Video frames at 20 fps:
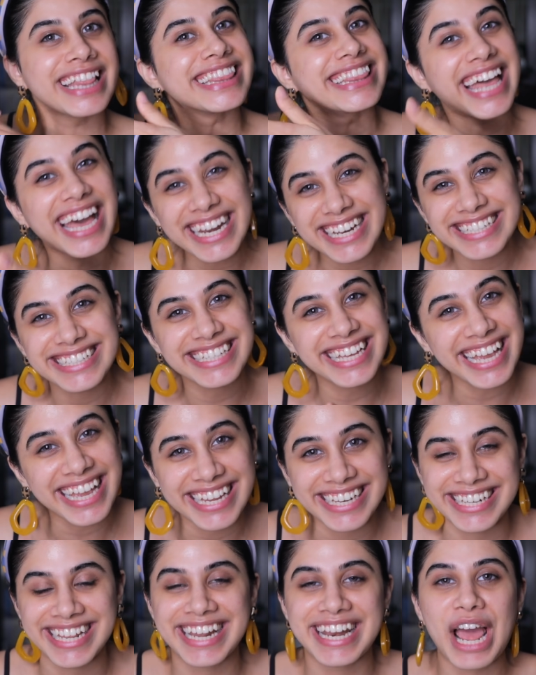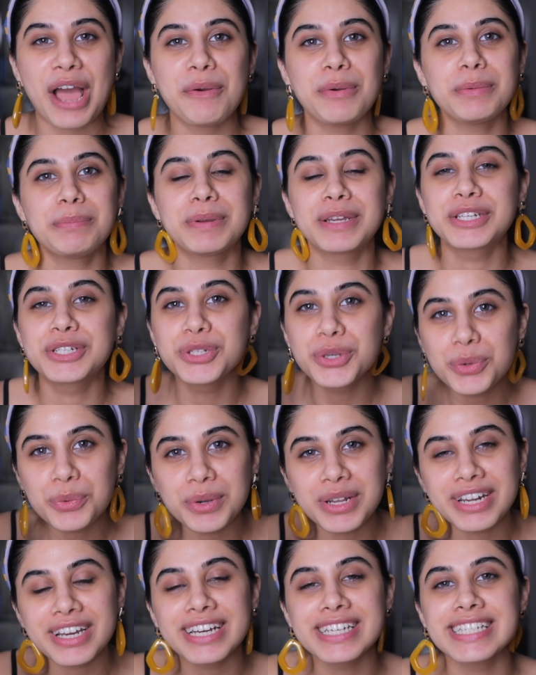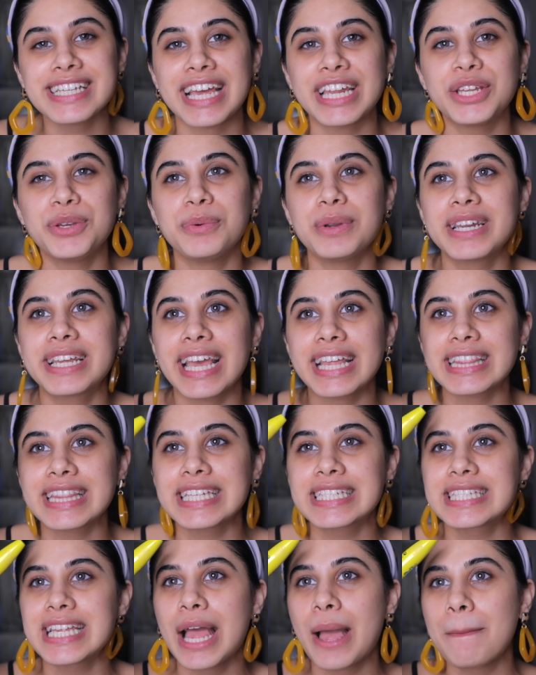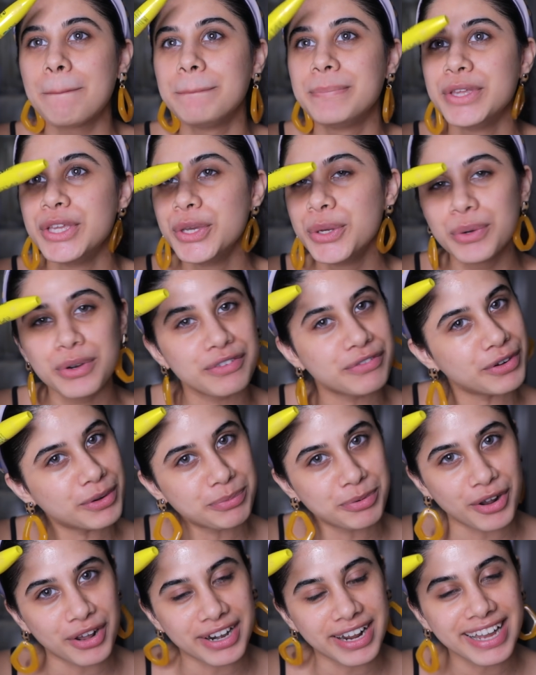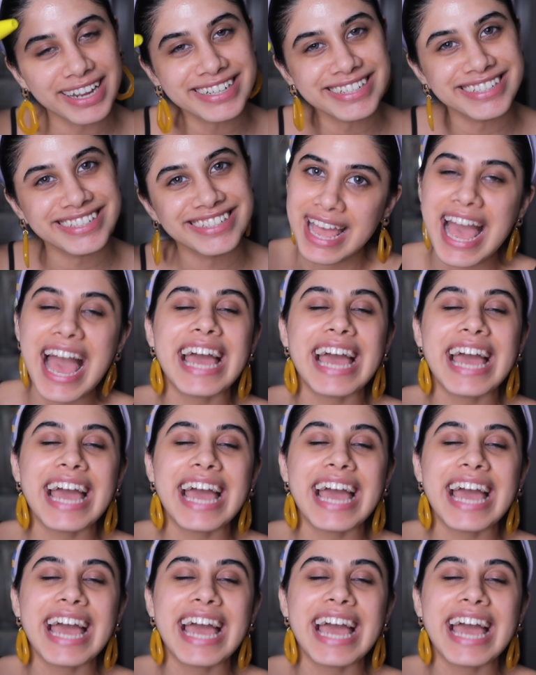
That is it, and I will pick two winners and you will get this beautiful product.